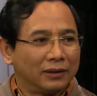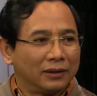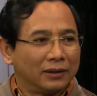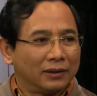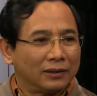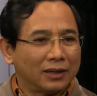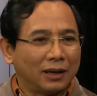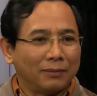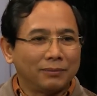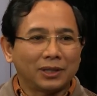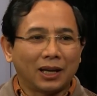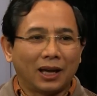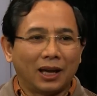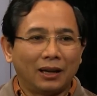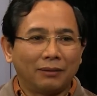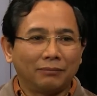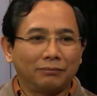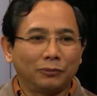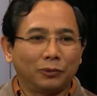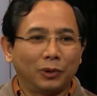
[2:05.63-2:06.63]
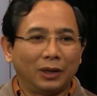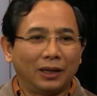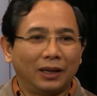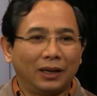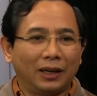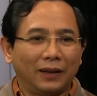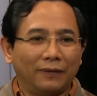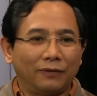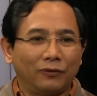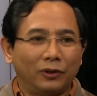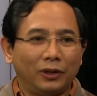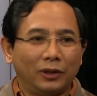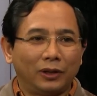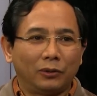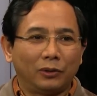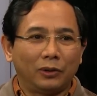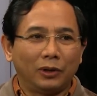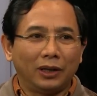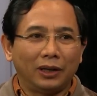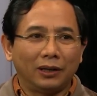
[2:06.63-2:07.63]
Sometimes we live
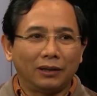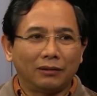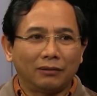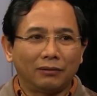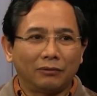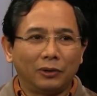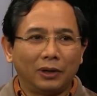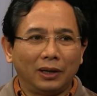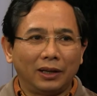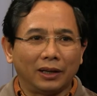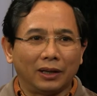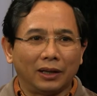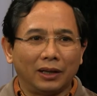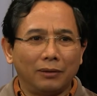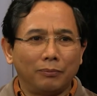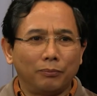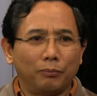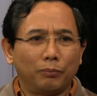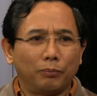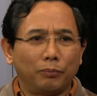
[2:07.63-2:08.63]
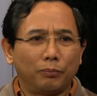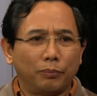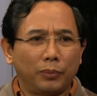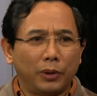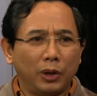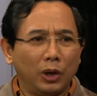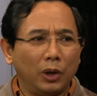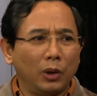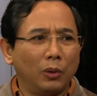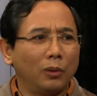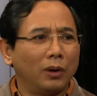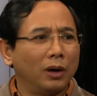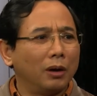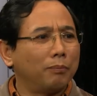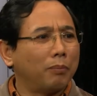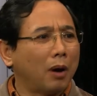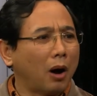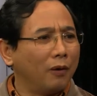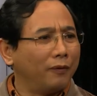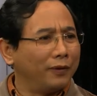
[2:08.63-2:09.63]
re really in pure
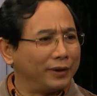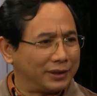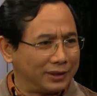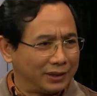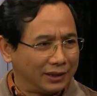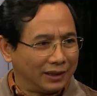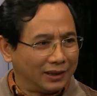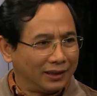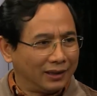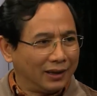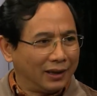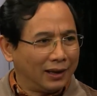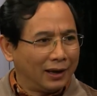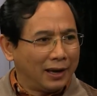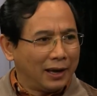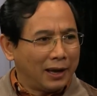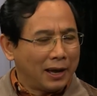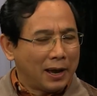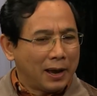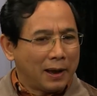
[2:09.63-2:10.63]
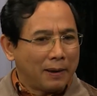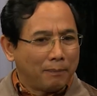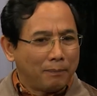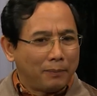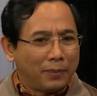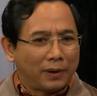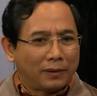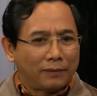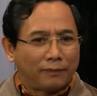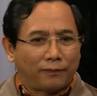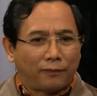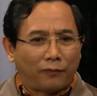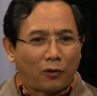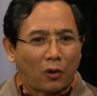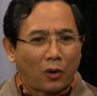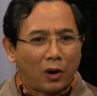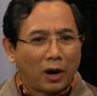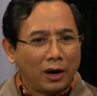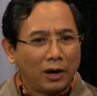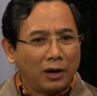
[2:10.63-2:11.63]
poverty. Mm. But for
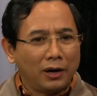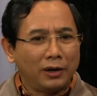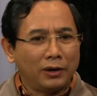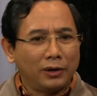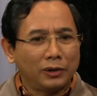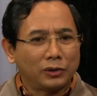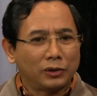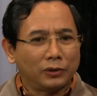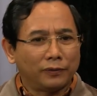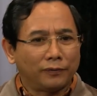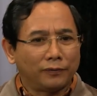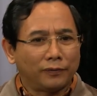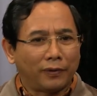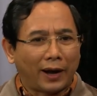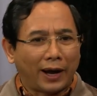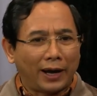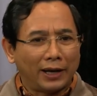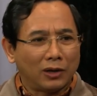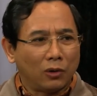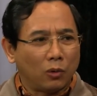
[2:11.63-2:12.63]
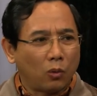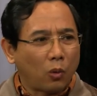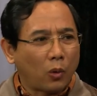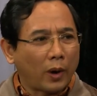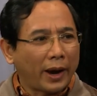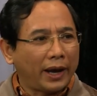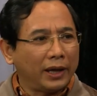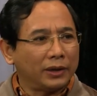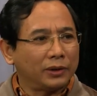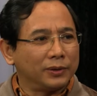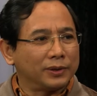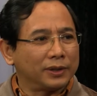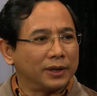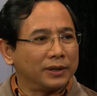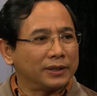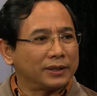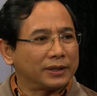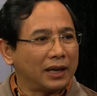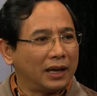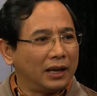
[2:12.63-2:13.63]
her to find a way to
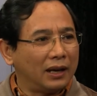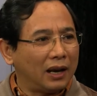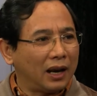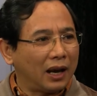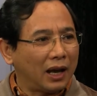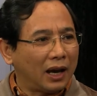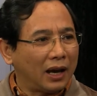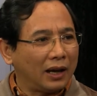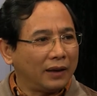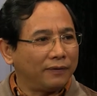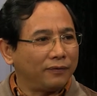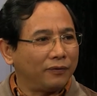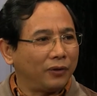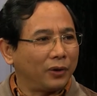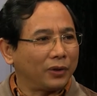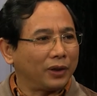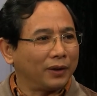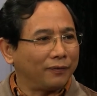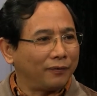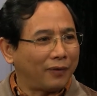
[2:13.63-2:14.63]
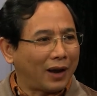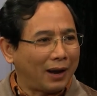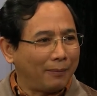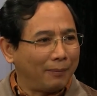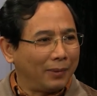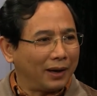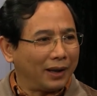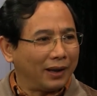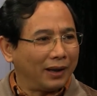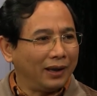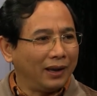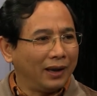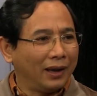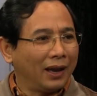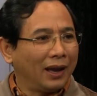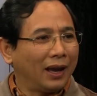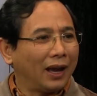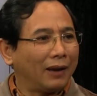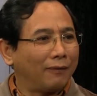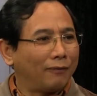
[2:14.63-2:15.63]
sustain life for the family
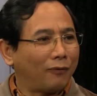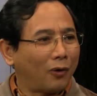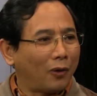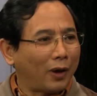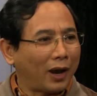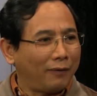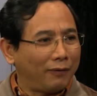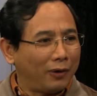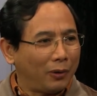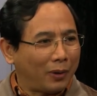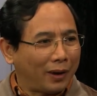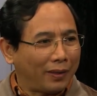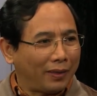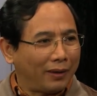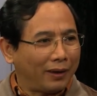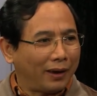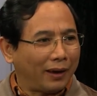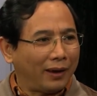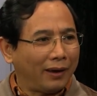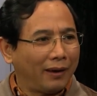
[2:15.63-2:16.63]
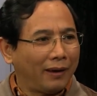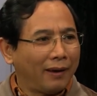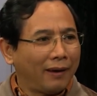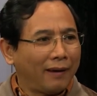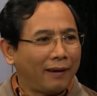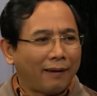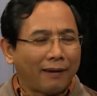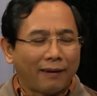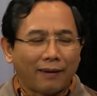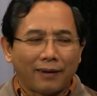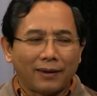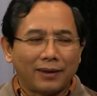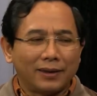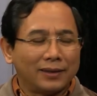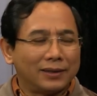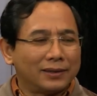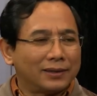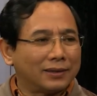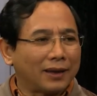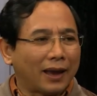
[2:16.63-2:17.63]
and for everyone there
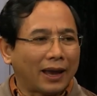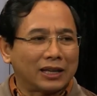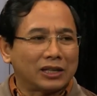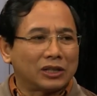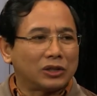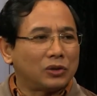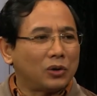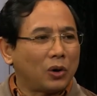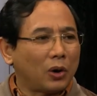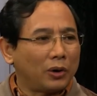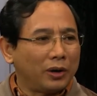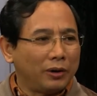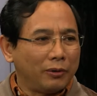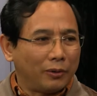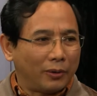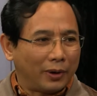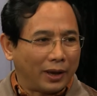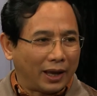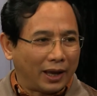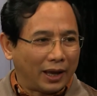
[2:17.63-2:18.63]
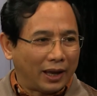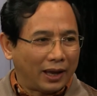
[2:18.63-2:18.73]
is extraordinary.